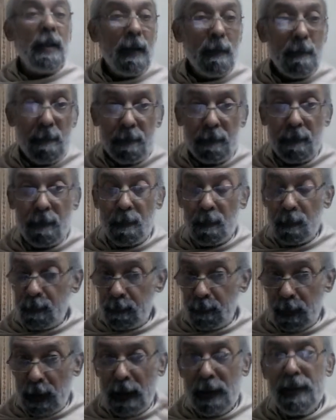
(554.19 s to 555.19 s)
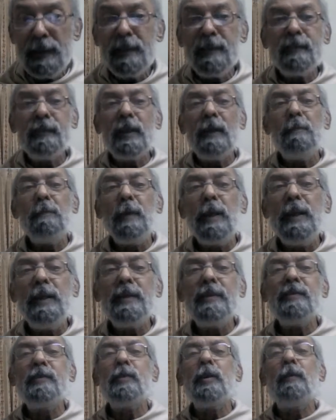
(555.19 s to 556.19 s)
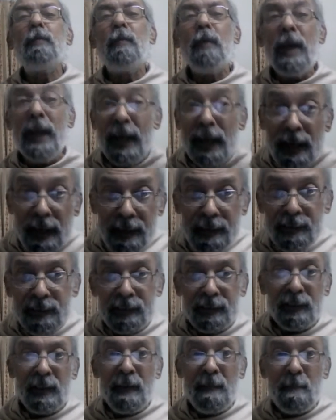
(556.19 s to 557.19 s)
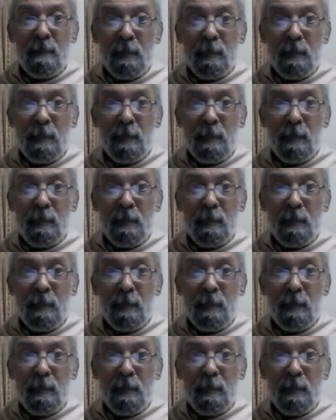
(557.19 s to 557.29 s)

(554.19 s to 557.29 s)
millions and millions of heads,